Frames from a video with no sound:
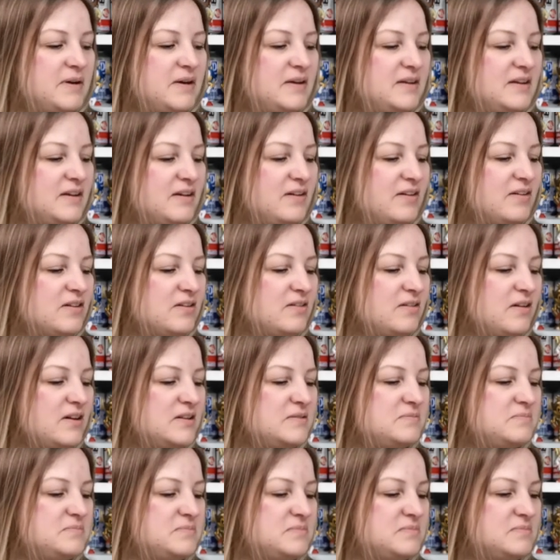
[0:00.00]
but yeah,
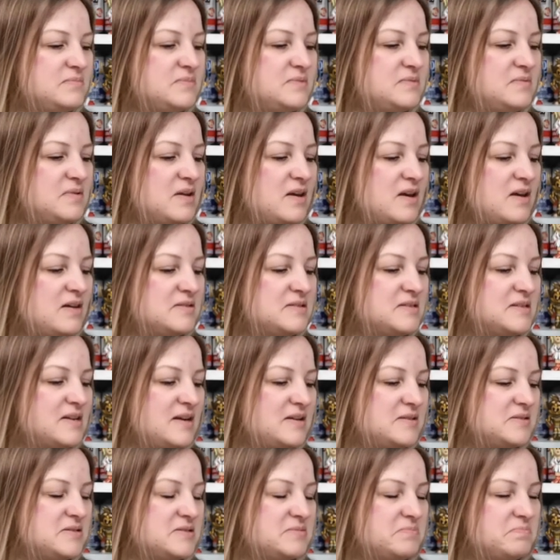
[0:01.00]
I, I, as
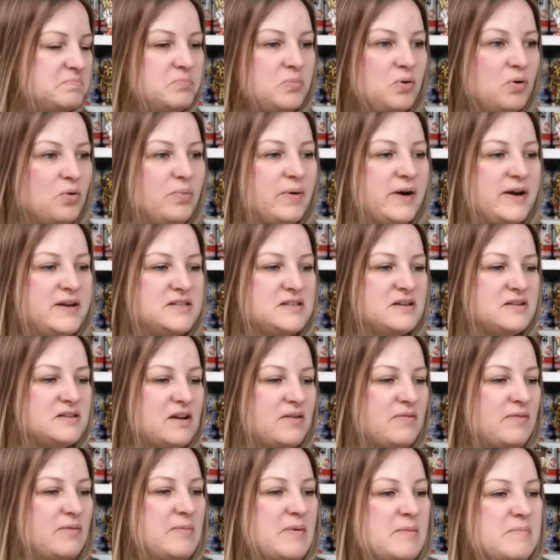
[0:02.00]
as always, I
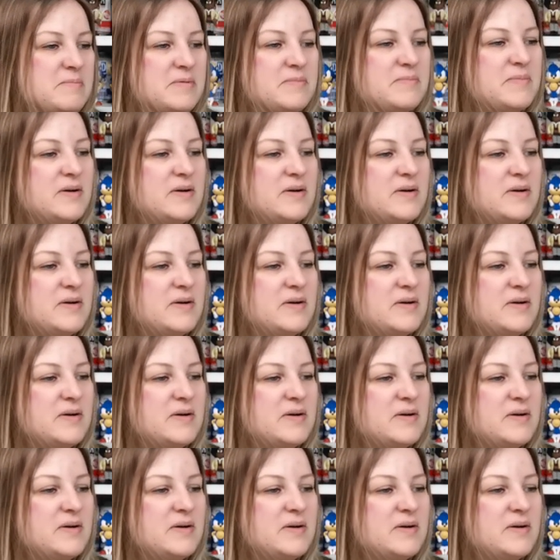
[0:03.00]
don't remember